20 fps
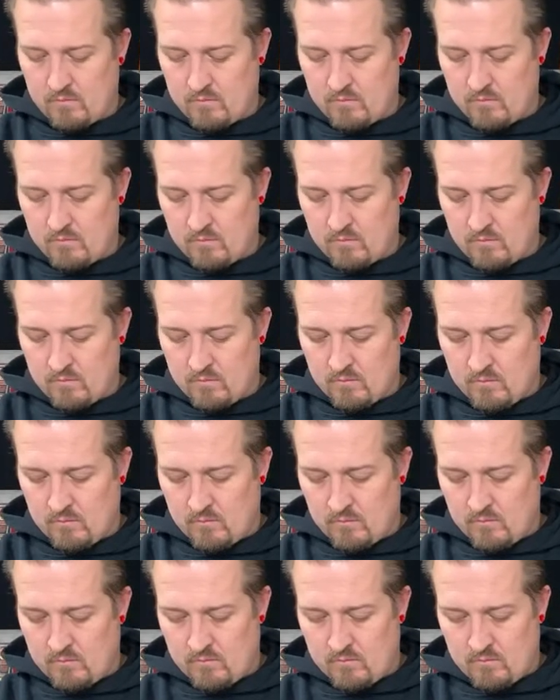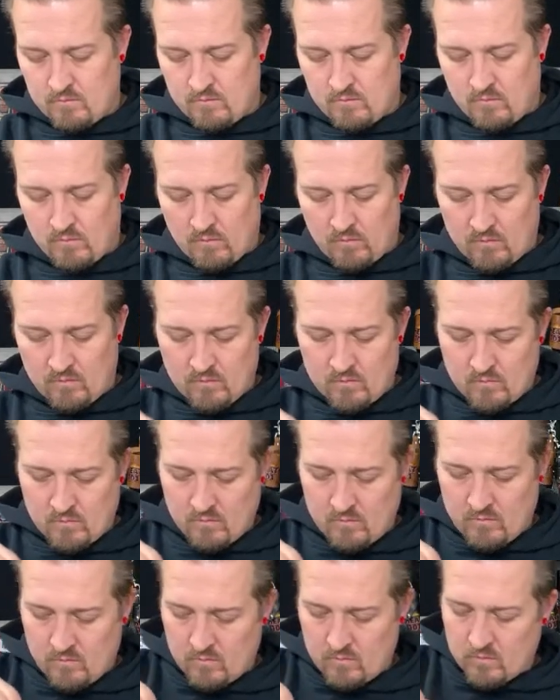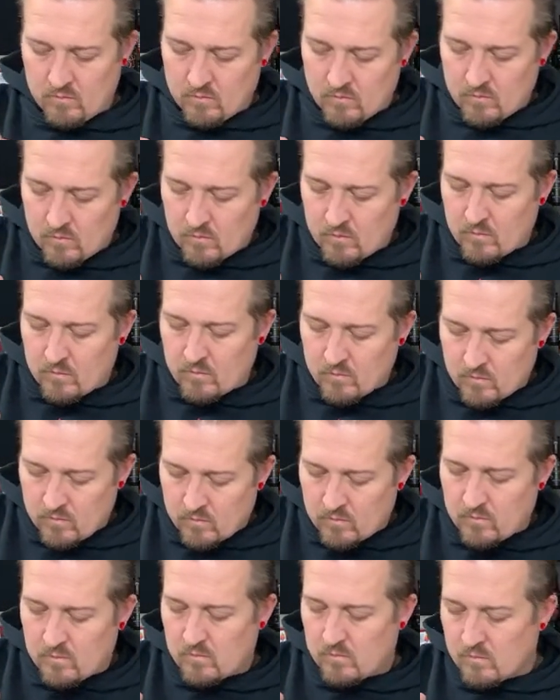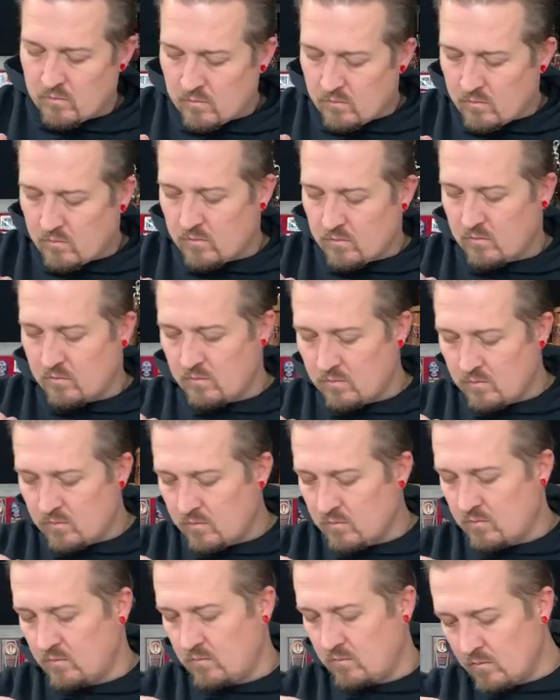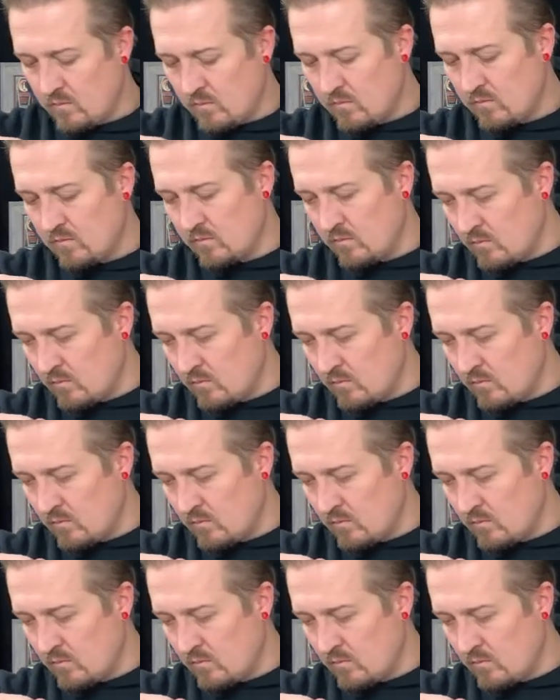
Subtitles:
No words are spoken by the person on screen.